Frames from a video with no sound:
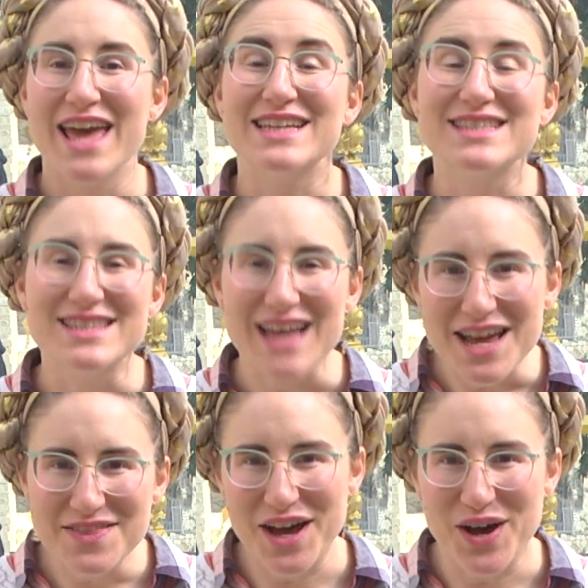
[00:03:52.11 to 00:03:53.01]

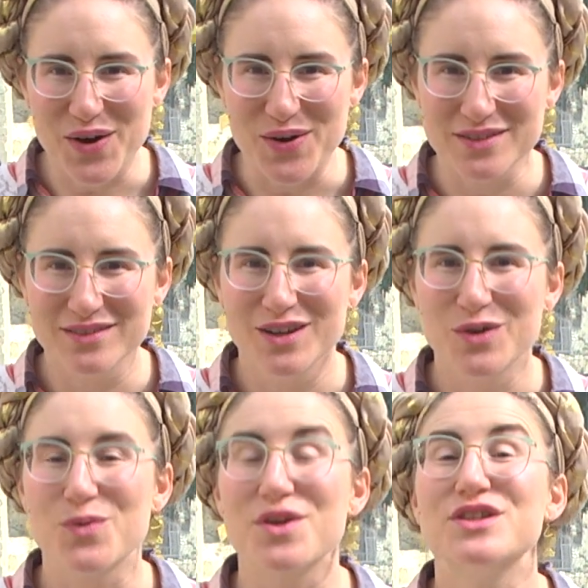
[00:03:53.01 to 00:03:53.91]
Inside the aron
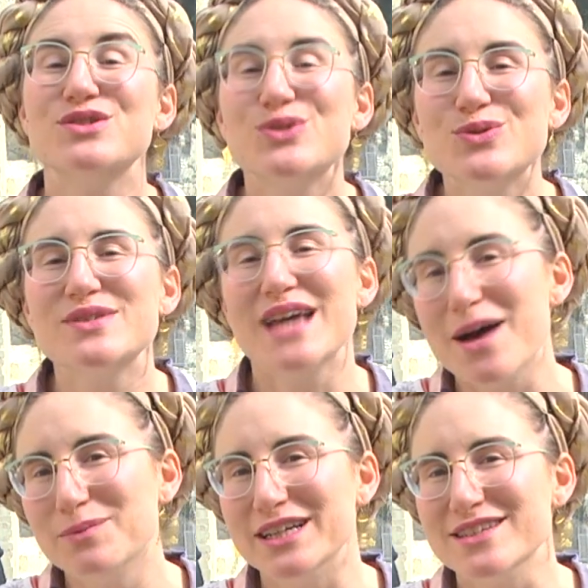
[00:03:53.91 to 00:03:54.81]
were the 2
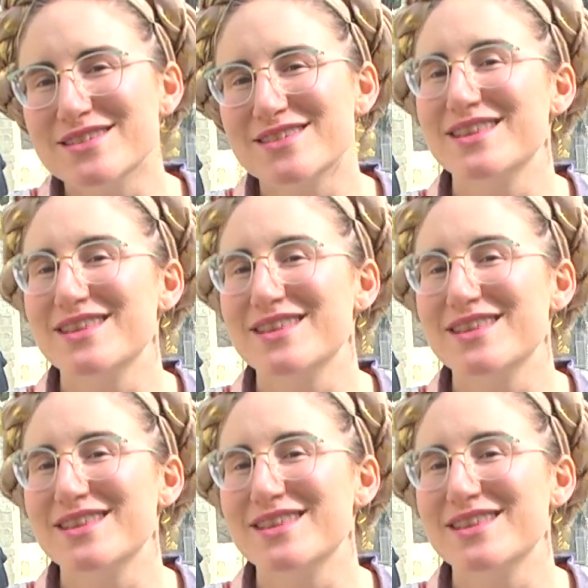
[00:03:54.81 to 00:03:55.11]
tablets